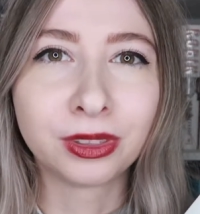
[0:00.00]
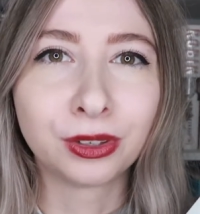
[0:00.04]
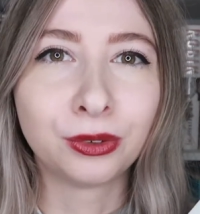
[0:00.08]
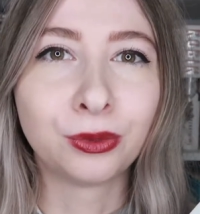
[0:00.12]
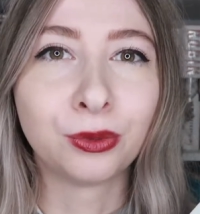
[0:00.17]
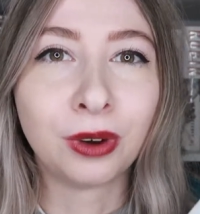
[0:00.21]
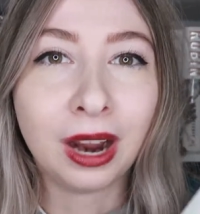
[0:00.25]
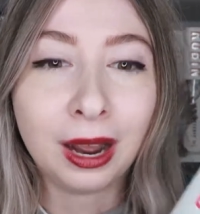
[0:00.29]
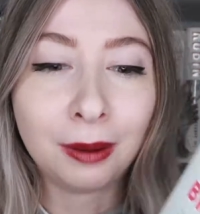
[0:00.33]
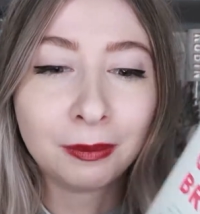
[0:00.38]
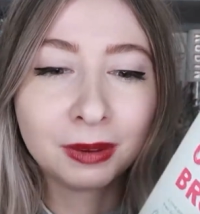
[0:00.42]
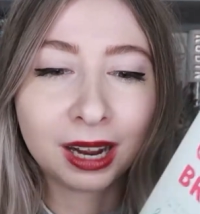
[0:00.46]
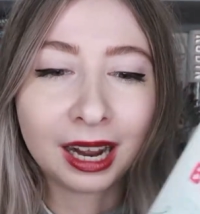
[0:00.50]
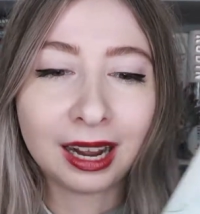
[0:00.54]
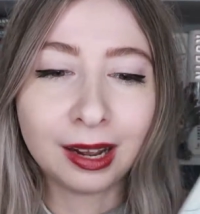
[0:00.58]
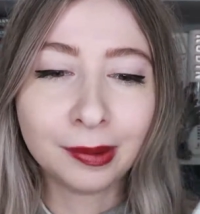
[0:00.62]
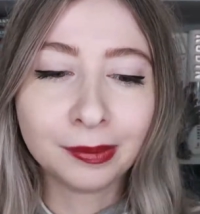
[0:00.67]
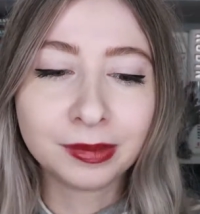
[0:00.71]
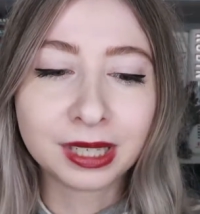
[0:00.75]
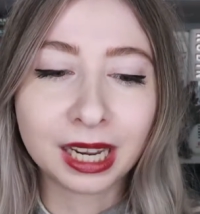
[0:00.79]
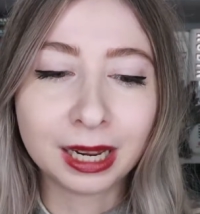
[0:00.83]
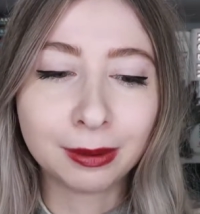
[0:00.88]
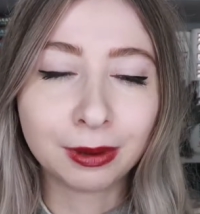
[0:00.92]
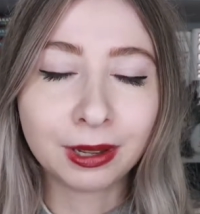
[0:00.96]
the
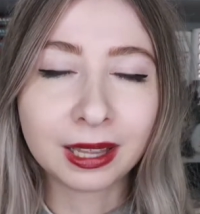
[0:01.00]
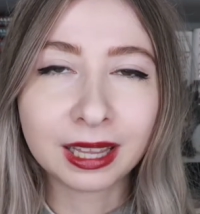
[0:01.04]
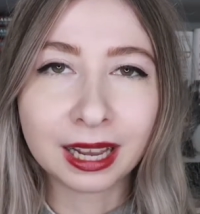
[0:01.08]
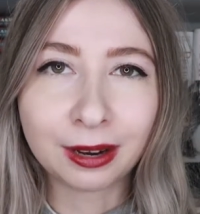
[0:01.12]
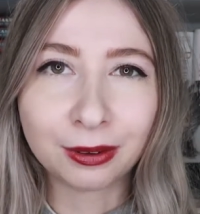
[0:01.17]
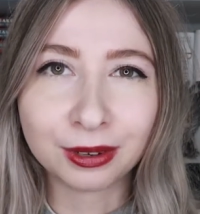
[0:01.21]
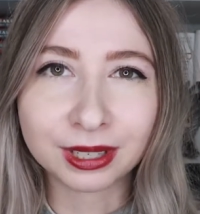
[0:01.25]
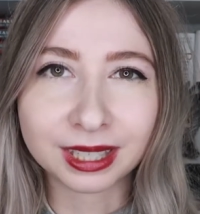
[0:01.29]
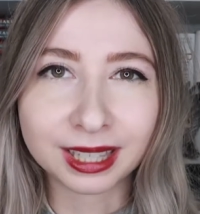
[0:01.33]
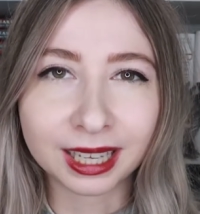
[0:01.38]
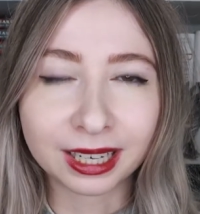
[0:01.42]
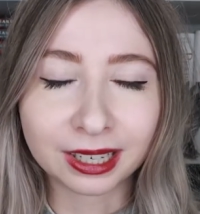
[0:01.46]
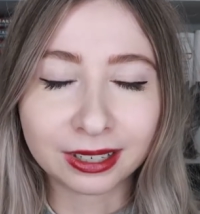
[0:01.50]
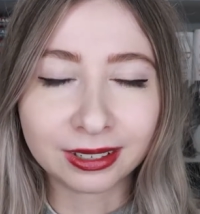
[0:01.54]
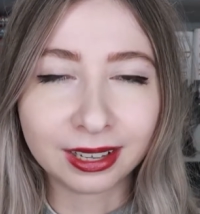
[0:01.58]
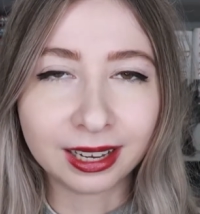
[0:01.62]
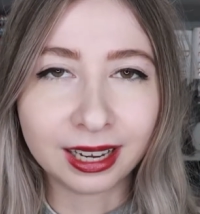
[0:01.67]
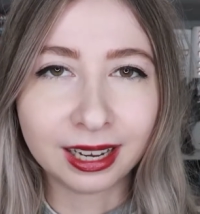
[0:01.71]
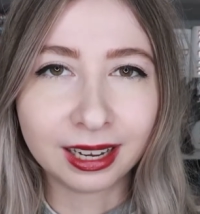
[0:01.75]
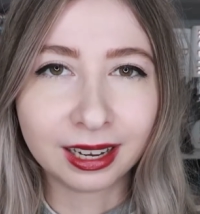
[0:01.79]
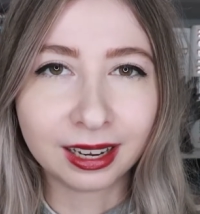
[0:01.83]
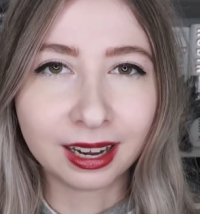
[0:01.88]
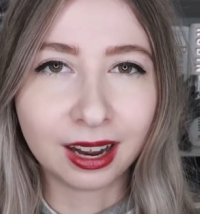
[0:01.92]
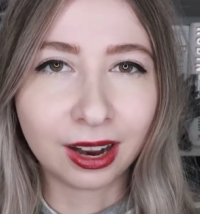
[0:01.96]
rom-com table that was there
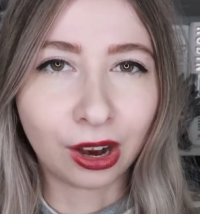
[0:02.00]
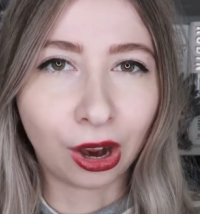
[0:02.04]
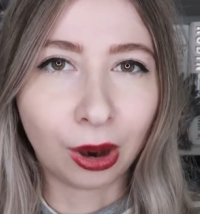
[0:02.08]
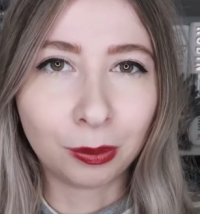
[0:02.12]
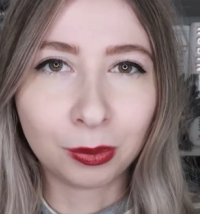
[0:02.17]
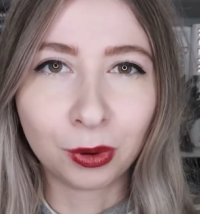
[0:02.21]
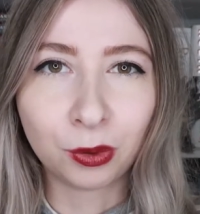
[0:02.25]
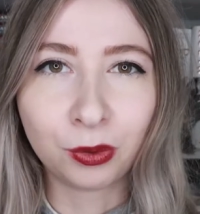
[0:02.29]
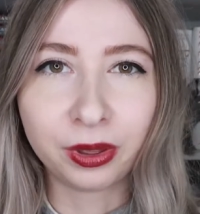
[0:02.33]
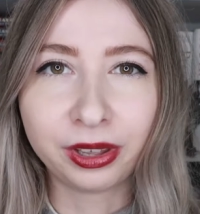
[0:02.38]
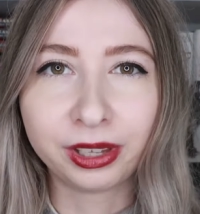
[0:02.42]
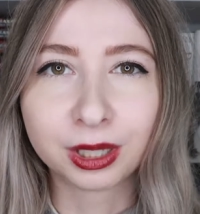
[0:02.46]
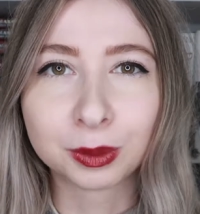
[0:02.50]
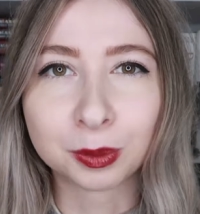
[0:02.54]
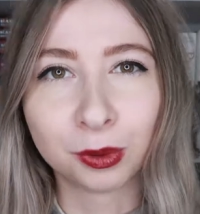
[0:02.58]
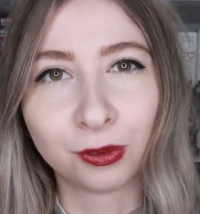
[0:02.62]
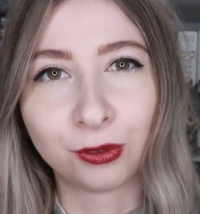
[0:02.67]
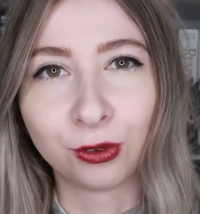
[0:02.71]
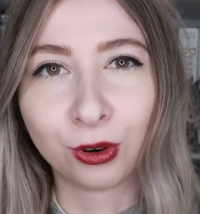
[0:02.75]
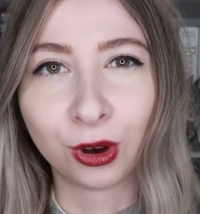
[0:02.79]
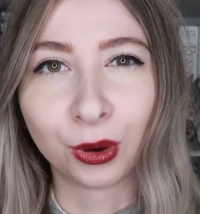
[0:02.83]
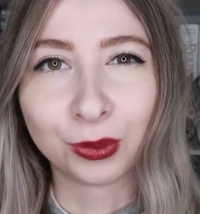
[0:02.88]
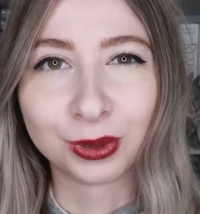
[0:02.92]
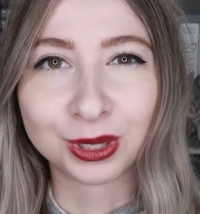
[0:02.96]
like a couple weeks
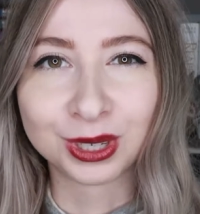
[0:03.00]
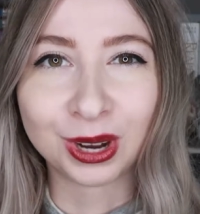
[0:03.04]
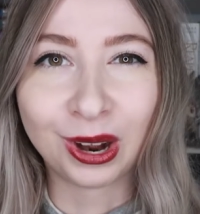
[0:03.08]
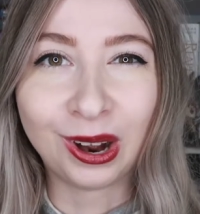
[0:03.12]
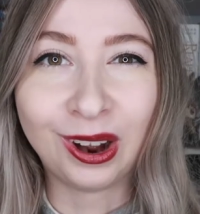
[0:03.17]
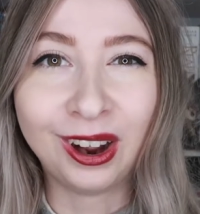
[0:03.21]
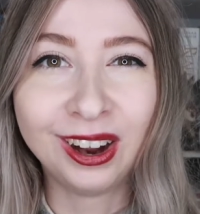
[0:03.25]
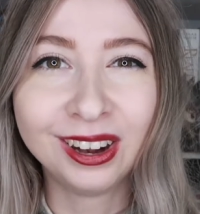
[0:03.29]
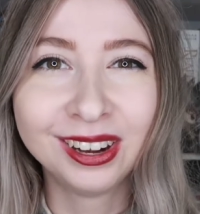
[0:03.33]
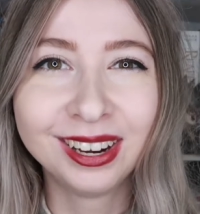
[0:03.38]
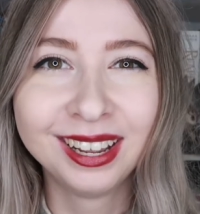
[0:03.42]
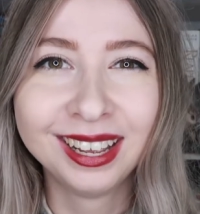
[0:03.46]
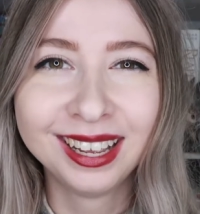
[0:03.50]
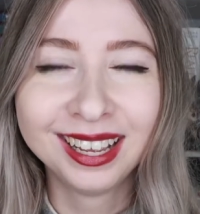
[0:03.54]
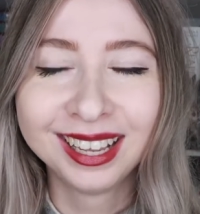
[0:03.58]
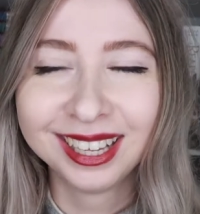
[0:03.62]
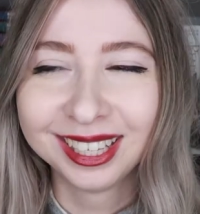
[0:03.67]
before was gone,